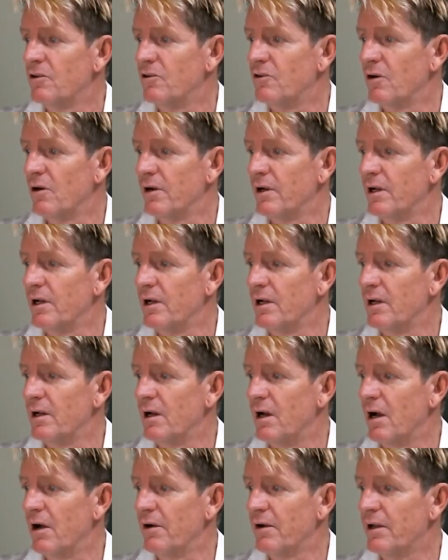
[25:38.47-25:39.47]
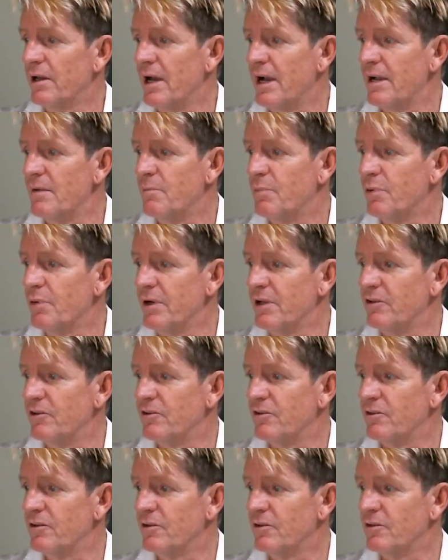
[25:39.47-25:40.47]
Donna, okay,
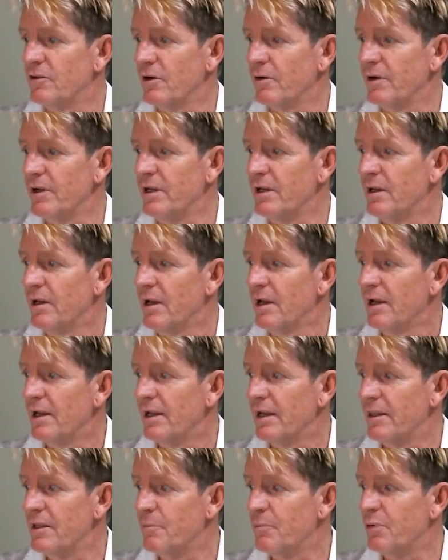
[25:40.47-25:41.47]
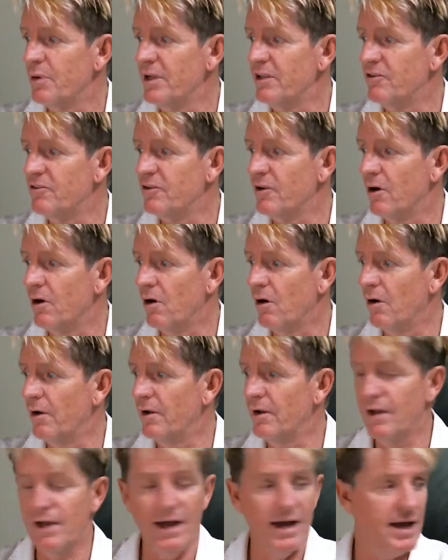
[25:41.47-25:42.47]
prints, sorry. Yeah, the prints are
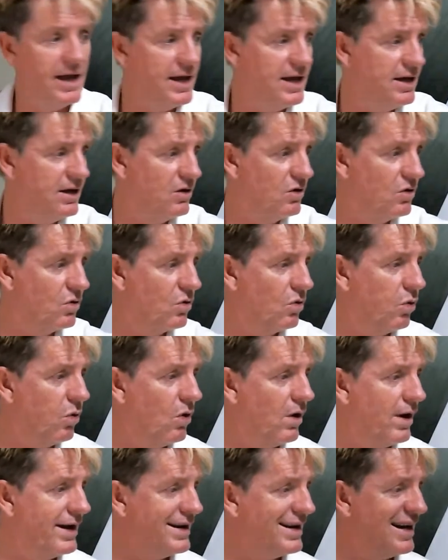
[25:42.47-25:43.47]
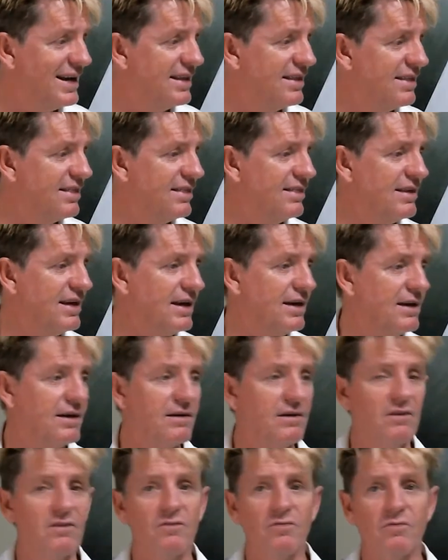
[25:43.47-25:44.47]
on quite a
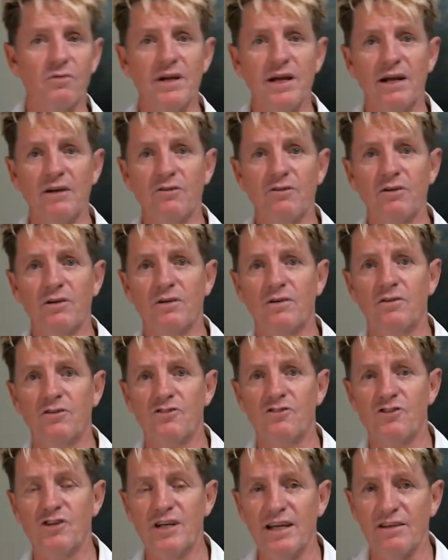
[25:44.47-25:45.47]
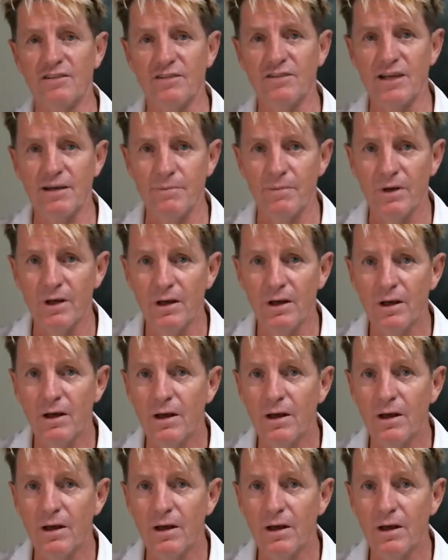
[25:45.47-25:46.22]
thick 300 GSM